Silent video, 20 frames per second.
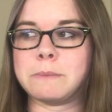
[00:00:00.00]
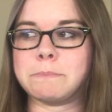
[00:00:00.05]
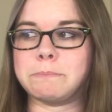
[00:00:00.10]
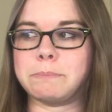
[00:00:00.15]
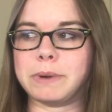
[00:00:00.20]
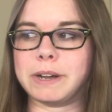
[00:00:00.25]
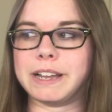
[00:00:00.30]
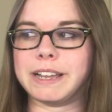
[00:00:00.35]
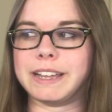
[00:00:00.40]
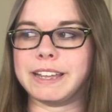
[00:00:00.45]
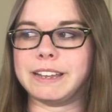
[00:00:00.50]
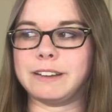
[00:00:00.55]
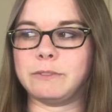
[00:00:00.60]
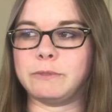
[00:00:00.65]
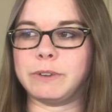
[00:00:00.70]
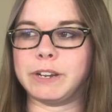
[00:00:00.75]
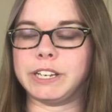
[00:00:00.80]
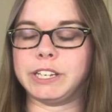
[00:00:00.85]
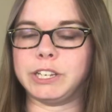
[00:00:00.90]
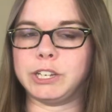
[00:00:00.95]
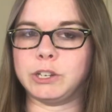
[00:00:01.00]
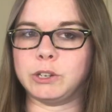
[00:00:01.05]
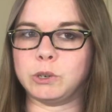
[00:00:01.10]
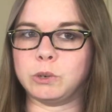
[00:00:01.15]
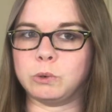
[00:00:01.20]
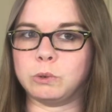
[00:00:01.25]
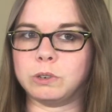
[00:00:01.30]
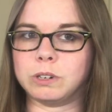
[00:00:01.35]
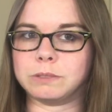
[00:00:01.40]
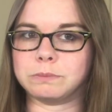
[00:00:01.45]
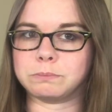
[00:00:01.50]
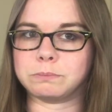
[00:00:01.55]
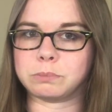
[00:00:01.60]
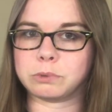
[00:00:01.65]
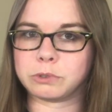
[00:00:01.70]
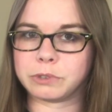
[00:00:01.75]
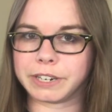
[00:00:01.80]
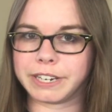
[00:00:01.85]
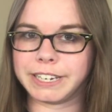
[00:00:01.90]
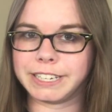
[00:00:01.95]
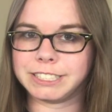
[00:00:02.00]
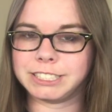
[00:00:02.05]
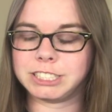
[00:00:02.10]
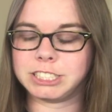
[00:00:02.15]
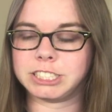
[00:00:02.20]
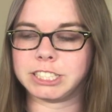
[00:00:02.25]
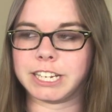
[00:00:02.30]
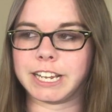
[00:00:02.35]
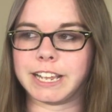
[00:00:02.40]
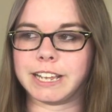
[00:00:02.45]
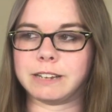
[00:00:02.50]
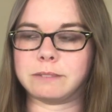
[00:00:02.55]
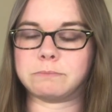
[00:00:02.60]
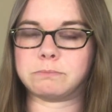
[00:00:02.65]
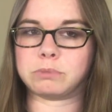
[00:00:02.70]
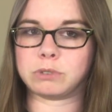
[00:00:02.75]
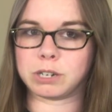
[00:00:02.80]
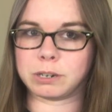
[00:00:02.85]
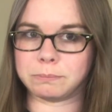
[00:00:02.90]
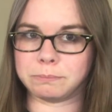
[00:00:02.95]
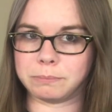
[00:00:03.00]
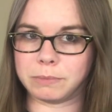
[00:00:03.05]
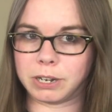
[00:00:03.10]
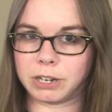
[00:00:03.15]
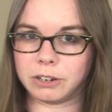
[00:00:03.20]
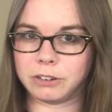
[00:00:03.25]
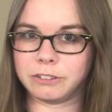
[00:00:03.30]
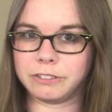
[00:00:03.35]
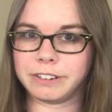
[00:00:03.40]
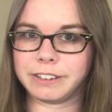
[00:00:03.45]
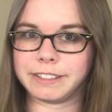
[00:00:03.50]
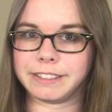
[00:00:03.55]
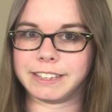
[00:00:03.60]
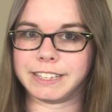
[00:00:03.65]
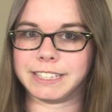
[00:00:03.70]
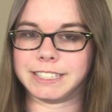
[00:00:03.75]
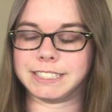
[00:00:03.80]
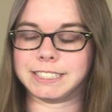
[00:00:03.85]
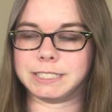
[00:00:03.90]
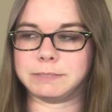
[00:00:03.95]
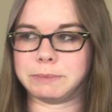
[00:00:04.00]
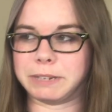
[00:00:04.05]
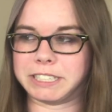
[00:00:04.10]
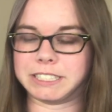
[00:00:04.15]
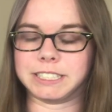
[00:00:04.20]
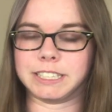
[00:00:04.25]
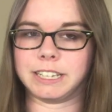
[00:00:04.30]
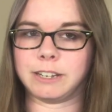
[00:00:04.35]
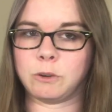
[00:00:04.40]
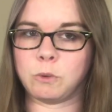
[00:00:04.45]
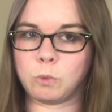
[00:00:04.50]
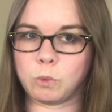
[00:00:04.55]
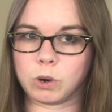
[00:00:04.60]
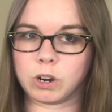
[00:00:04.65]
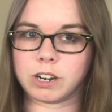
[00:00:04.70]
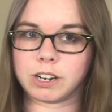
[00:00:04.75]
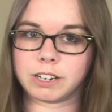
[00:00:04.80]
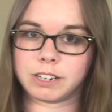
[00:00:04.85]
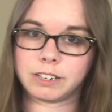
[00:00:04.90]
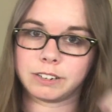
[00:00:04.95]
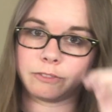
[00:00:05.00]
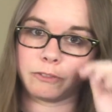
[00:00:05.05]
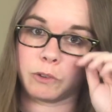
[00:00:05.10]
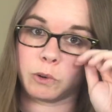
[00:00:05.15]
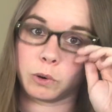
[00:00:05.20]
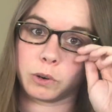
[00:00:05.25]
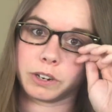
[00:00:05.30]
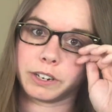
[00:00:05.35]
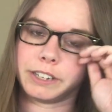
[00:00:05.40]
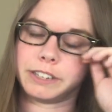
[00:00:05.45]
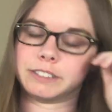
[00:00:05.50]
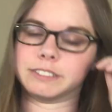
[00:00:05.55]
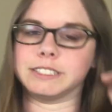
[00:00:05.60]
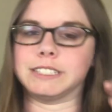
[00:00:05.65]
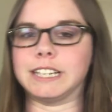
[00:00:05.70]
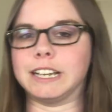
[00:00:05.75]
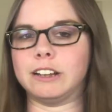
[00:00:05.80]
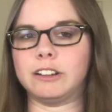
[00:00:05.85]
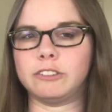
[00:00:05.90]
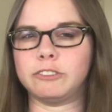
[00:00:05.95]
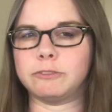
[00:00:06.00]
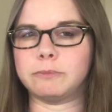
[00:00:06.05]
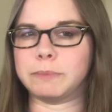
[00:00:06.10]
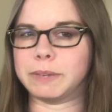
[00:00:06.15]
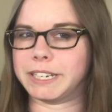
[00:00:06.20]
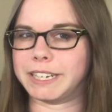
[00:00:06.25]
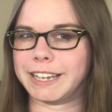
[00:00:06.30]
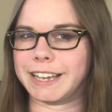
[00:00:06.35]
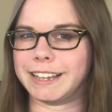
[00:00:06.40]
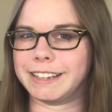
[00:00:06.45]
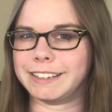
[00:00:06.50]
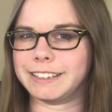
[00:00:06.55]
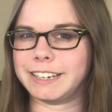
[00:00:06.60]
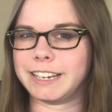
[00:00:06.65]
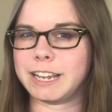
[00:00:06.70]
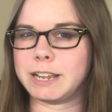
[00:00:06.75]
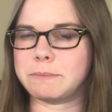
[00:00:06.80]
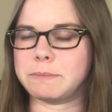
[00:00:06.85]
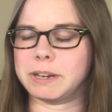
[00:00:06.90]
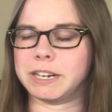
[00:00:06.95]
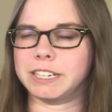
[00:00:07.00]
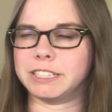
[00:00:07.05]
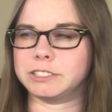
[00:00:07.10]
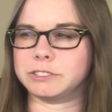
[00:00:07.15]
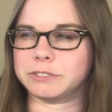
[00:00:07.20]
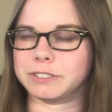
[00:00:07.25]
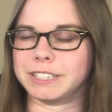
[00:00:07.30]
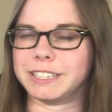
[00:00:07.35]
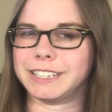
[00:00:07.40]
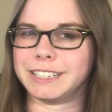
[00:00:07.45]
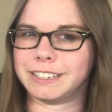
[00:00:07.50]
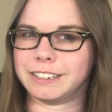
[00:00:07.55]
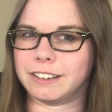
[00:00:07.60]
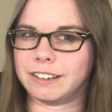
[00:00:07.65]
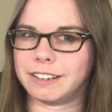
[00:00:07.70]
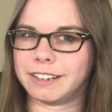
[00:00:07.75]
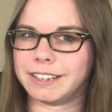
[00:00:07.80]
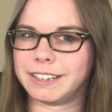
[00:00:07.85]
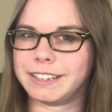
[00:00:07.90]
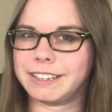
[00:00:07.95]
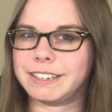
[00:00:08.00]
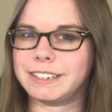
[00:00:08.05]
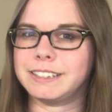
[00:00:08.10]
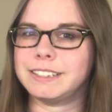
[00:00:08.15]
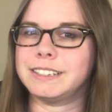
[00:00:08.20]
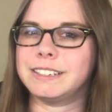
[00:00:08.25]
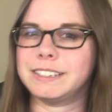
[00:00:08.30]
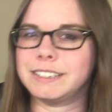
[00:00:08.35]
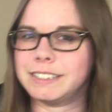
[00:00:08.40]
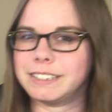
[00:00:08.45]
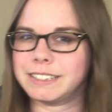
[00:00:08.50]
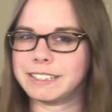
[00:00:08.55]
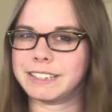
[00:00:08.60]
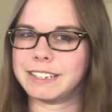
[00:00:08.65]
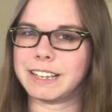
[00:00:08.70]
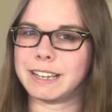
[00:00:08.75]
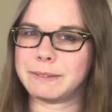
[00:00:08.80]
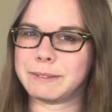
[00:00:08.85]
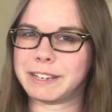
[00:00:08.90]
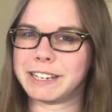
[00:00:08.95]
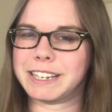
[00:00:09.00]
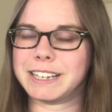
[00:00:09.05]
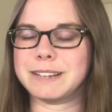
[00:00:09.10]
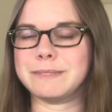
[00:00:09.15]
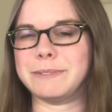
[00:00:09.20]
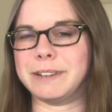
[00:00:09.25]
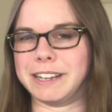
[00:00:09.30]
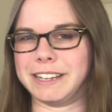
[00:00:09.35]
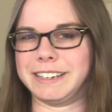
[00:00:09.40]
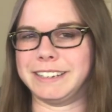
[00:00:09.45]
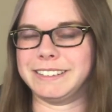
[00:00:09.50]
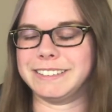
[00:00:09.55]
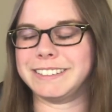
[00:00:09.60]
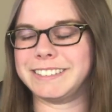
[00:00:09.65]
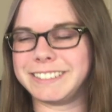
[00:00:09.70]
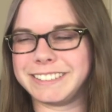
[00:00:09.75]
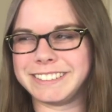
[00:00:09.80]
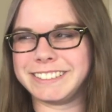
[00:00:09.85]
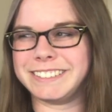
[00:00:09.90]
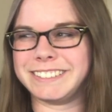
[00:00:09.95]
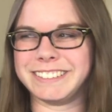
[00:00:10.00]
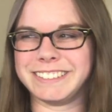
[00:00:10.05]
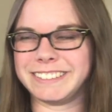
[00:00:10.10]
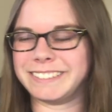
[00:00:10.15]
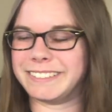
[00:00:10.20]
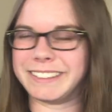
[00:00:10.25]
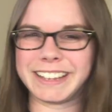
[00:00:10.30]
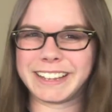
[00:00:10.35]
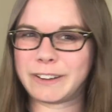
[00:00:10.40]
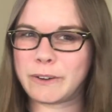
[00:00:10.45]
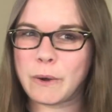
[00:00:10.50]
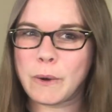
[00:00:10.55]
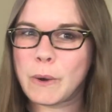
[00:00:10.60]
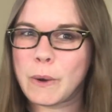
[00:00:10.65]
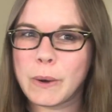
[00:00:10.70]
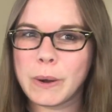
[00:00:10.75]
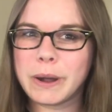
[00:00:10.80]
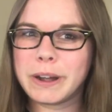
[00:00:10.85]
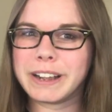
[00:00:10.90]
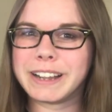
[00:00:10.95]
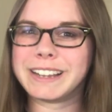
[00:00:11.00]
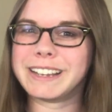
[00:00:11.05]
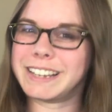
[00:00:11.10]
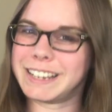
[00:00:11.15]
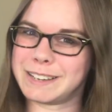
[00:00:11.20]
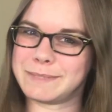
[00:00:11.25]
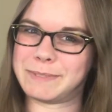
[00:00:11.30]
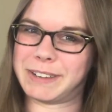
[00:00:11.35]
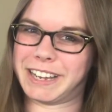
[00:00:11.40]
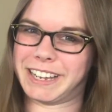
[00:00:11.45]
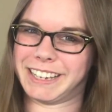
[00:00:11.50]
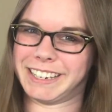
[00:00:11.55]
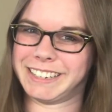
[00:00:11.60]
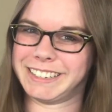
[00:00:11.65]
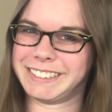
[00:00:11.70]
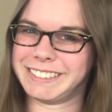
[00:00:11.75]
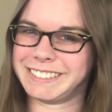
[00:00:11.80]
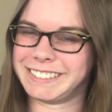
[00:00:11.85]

But when you preach and promote this basically work for yourself mentality, but it's really not, I mean, come on. Like, come on.